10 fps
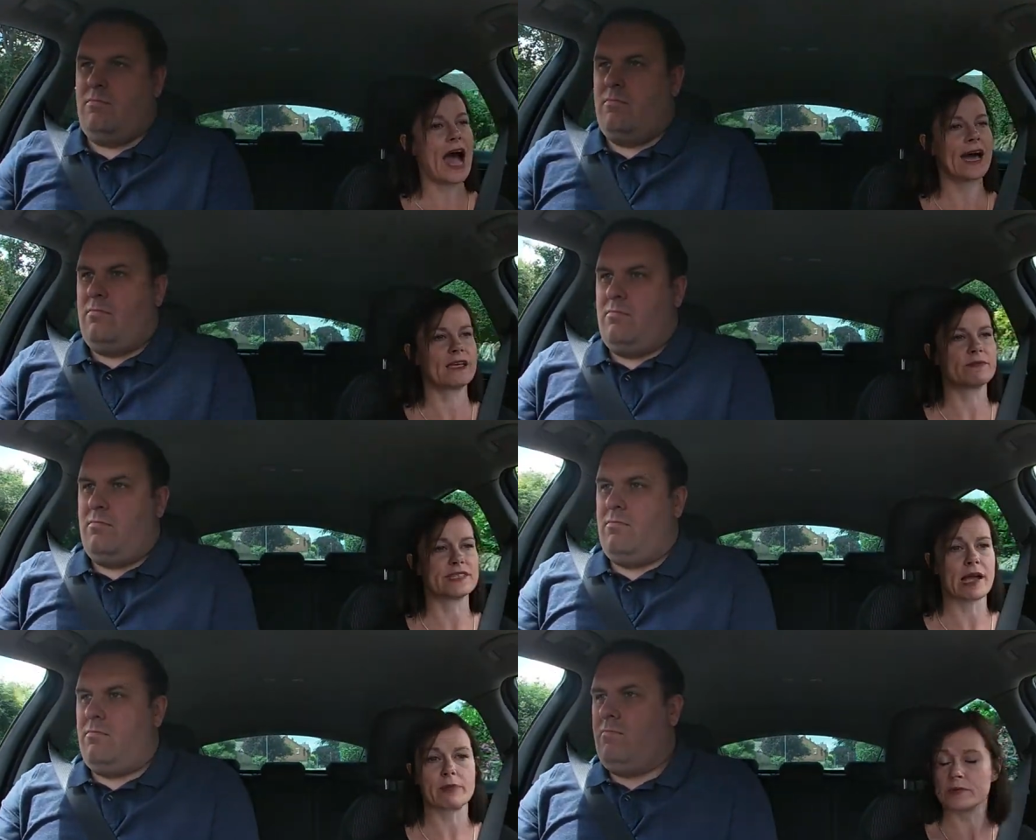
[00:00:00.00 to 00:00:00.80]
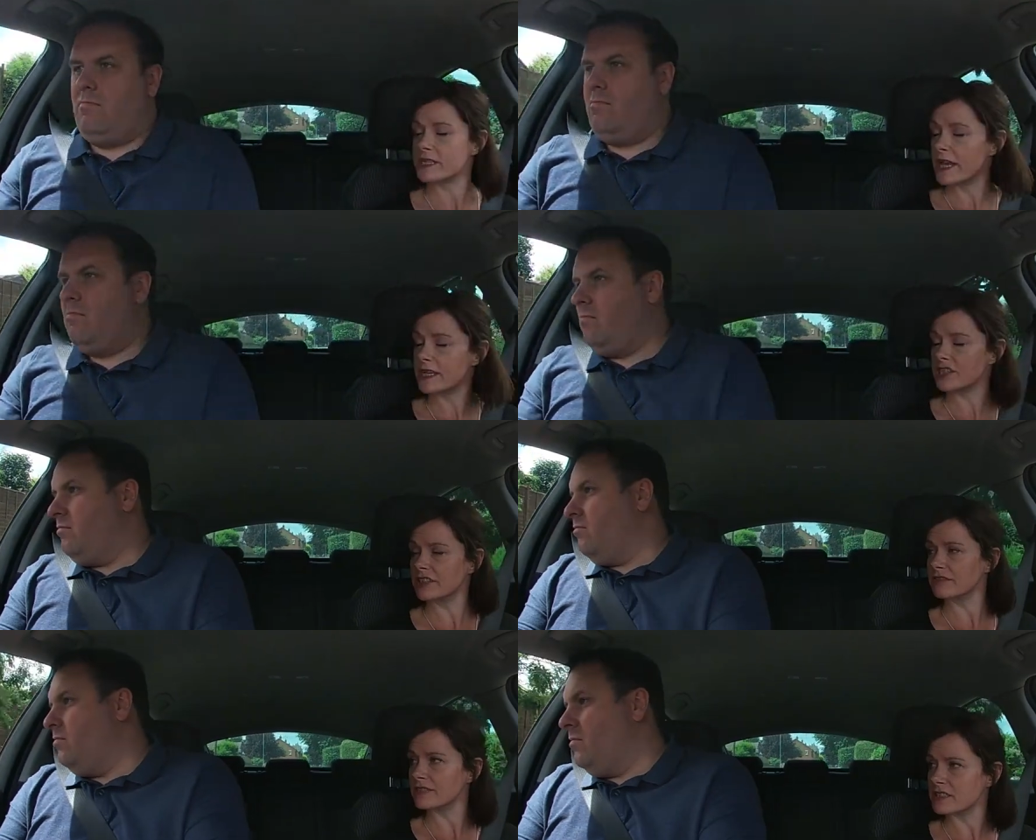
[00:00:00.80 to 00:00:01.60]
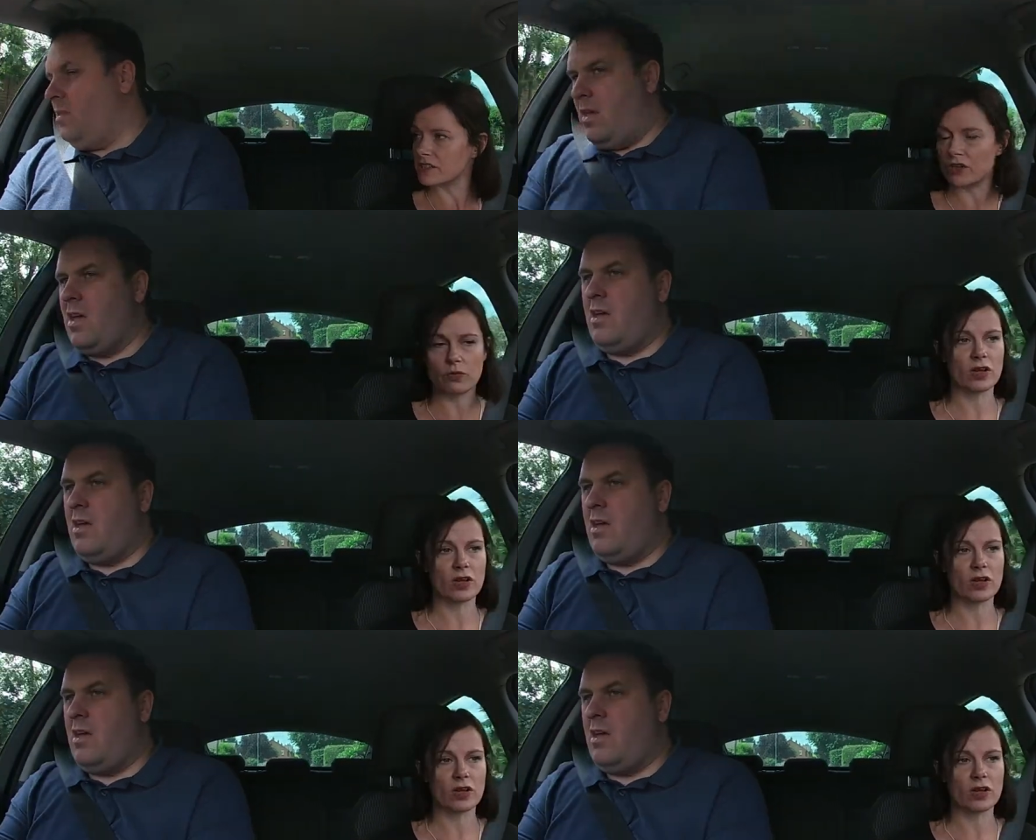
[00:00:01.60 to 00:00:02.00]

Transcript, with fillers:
Speaker 1: and cyber protection is a new yeah.